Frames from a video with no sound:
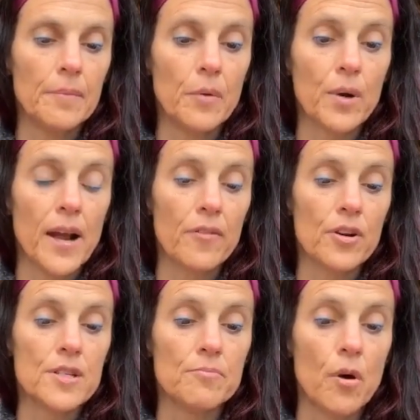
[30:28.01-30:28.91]
and be
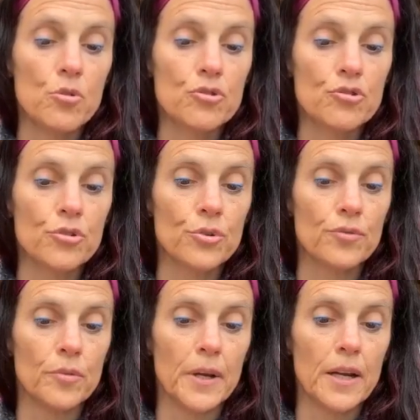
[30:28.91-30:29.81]
whatever is most
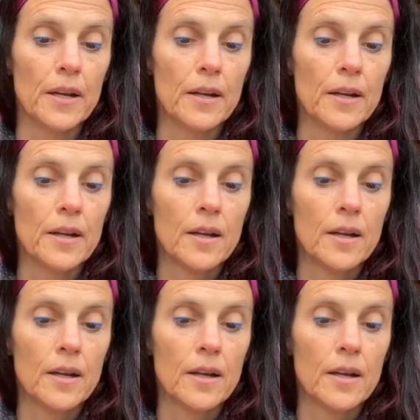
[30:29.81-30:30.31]
true for me.